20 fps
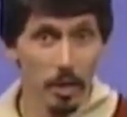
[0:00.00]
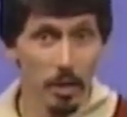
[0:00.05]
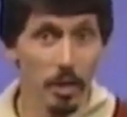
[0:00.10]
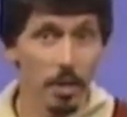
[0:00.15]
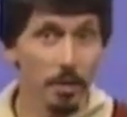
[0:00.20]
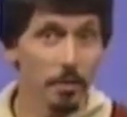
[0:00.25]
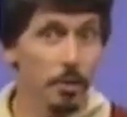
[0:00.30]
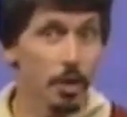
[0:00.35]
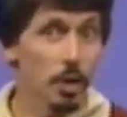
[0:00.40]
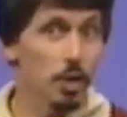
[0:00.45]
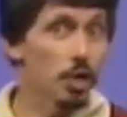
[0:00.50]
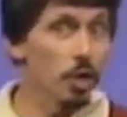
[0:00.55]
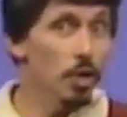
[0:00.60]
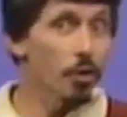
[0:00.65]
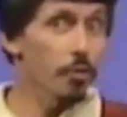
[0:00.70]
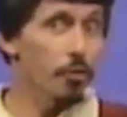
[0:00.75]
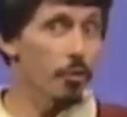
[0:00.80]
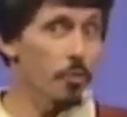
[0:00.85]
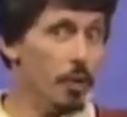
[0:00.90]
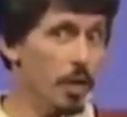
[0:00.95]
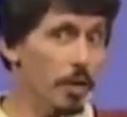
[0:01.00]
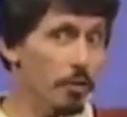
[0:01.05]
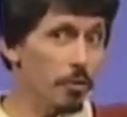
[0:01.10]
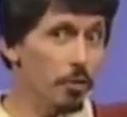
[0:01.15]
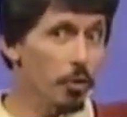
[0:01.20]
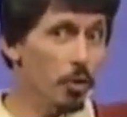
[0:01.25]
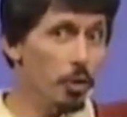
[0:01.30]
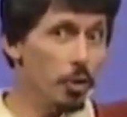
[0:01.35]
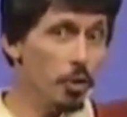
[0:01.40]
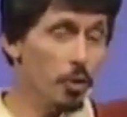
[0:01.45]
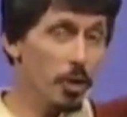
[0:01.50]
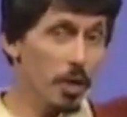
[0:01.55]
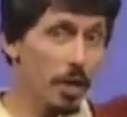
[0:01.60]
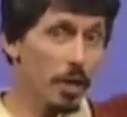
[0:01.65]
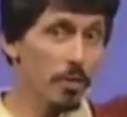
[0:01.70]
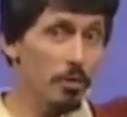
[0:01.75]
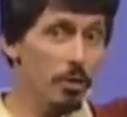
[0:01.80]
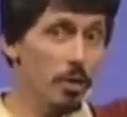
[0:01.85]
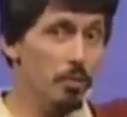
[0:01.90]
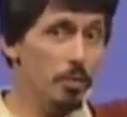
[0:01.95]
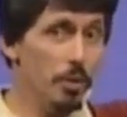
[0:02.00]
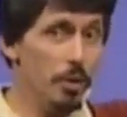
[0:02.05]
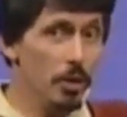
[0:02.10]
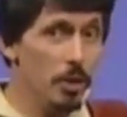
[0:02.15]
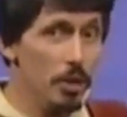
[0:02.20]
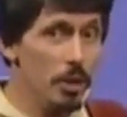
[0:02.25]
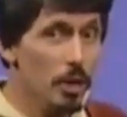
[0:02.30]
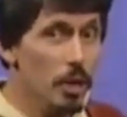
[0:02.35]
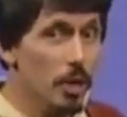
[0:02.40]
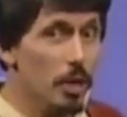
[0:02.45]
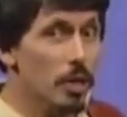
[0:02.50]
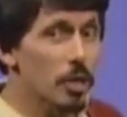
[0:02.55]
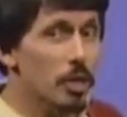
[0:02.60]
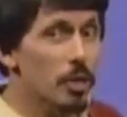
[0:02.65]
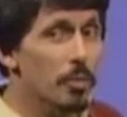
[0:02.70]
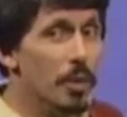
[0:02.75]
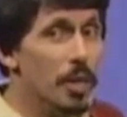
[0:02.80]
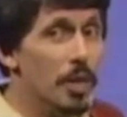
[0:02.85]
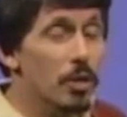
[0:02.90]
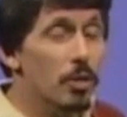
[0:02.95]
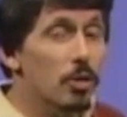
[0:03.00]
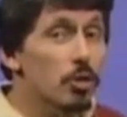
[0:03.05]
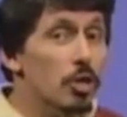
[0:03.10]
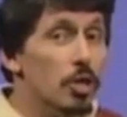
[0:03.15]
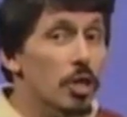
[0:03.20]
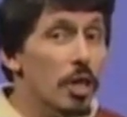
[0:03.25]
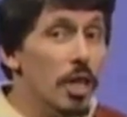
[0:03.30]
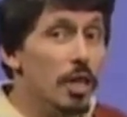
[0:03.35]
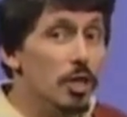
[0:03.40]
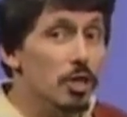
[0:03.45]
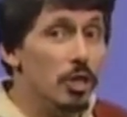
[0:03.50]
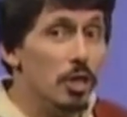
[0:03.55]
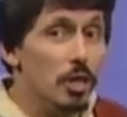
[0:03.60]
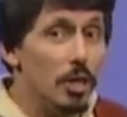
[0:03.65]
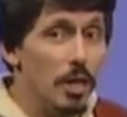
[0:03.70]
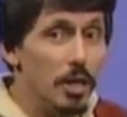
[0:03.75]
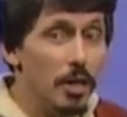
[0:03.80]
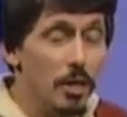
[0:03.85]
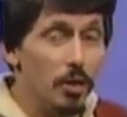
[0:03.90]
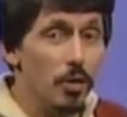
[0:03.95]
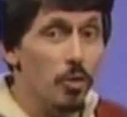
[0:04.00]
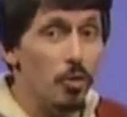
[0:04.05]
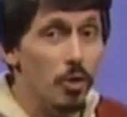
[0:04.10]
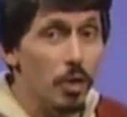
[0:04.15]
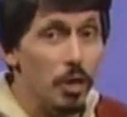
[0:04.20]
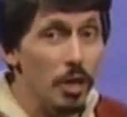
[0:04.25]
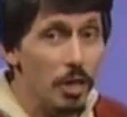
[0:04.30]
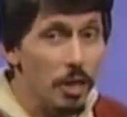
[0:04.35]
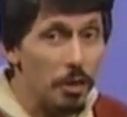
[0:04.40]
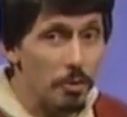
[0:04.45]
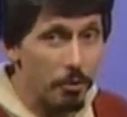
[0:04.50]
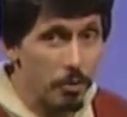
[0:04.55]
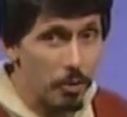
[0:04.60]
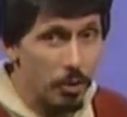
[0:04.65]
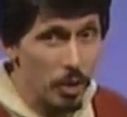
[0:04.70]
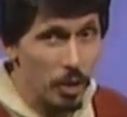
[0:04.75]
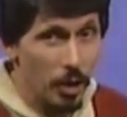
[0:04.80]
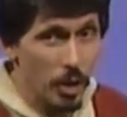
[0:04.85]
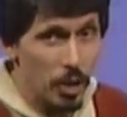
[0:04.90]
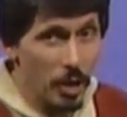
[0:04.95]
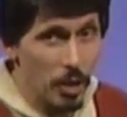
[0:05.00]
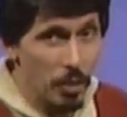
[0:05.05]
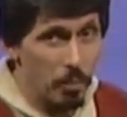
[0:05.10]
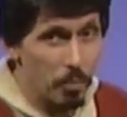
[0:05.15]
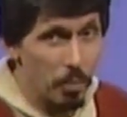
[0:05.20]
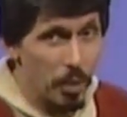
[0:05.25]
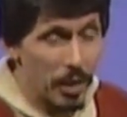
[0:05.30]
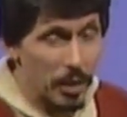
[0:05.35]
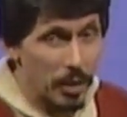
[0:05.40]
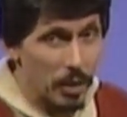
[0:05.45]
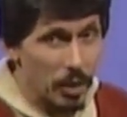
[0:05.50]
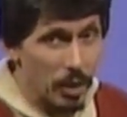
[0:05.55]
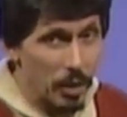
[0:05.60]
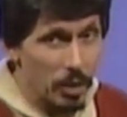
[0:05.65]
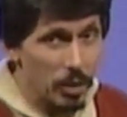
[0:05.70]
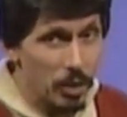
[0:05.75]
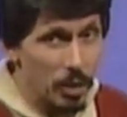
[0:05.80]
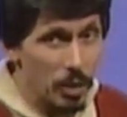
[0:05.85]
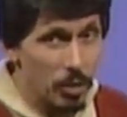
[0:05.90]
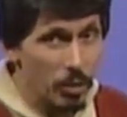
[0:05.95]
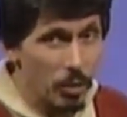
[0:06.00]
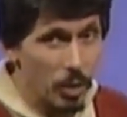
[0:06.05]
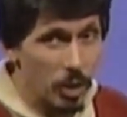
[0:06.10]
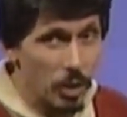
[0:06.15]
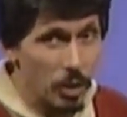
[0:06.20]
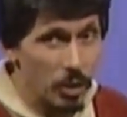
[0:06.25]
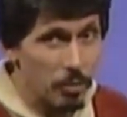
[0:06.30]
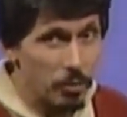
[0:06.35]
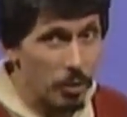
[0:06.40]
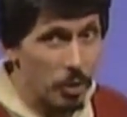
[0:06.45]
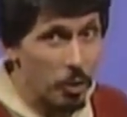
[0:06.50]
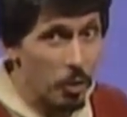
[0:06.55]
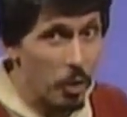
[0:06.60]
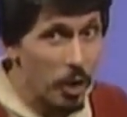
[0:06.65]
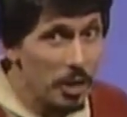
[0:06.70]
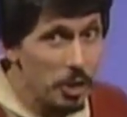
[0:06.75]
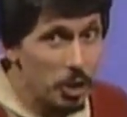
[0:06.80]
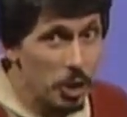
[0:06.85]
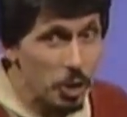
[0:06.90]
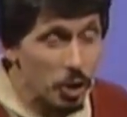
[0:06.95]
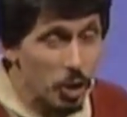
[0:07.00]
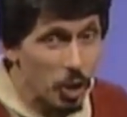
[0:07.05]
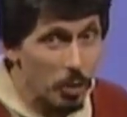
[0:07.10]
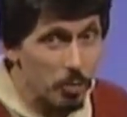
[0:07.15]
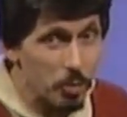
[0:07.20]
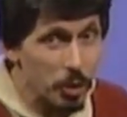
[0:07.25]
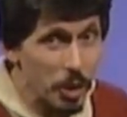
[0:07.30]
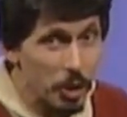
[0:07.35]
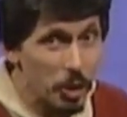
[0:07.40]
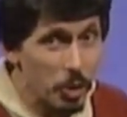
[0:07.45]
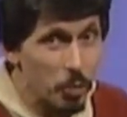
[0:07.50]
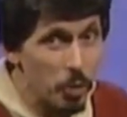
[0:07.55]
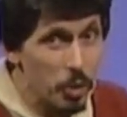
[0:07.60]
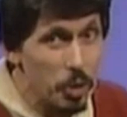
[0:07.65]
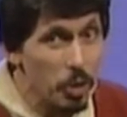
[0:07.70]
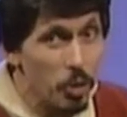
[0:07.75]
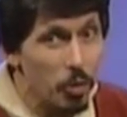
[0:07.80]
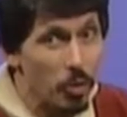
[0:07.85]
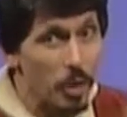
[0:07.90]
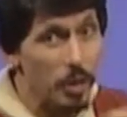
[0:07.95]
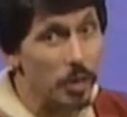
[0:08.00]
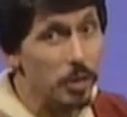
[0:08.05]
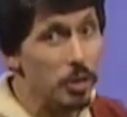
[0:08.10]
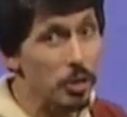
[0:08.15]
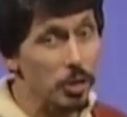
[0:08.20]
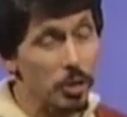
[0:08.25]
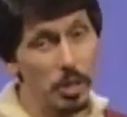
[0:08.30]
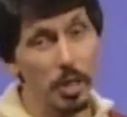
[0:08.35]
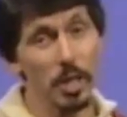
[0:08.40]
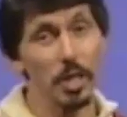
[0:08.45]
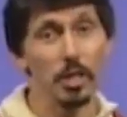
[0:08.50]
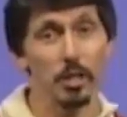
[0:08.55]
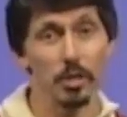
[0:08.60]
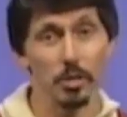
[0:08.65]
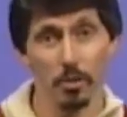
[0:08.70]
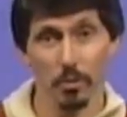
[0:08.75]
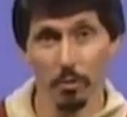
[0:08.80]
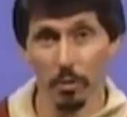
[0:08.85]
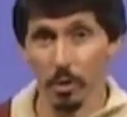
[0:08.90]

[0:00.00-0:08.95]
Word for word: To lift yourself from one floor to another in a building, you may use an escalator or a lift. But I tell you, I can lift the craziest objects with the craziest things.